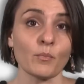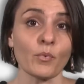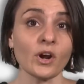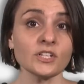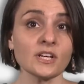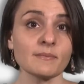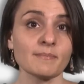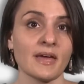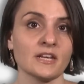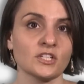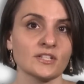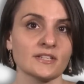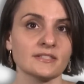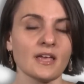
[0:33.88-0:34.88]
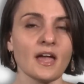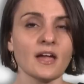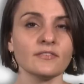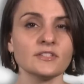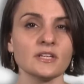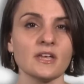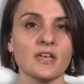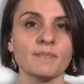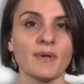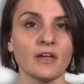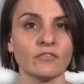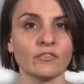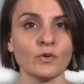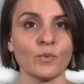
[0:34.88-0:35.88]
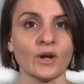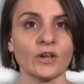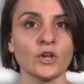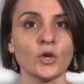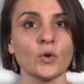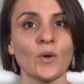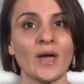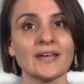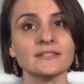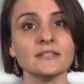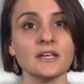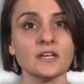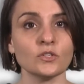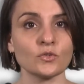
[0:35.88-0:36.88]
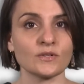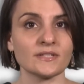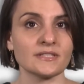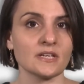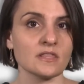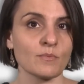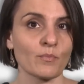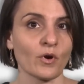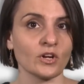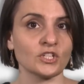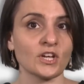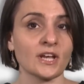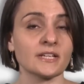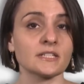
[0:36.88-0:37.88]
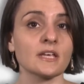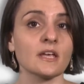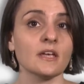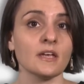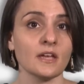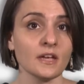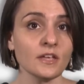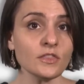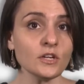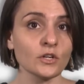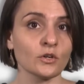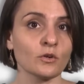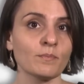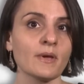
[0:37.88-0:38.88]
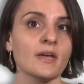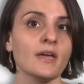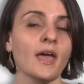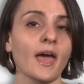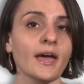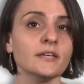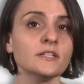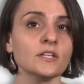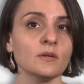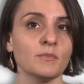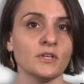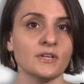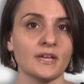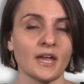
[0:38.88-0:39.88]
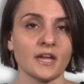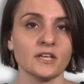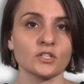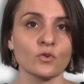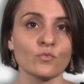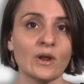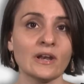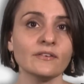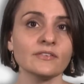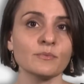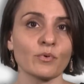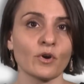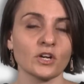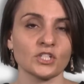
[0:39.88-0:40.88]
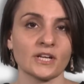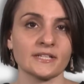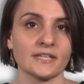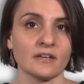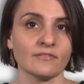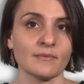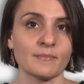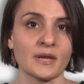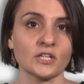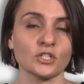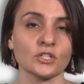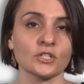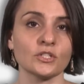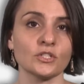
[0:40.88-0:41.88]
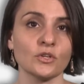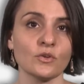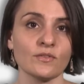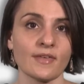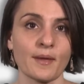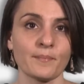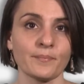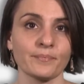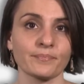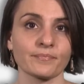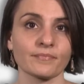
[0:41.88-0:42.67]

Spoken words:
Project managers have to keep everyone who has an interest in the project in the loop and communicate relevant project information to them.